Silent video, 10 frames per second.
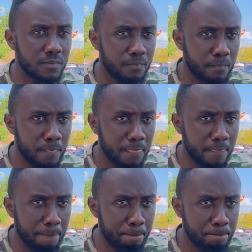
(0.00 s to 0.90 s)
that you're in the
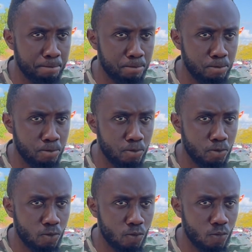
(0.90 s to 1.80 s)
country, and
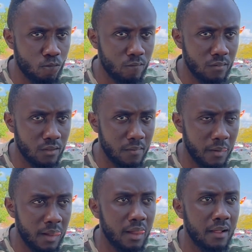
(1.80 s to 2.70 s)
they'll send you along
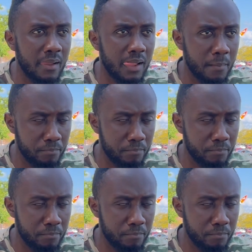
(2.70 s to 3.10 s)
your way,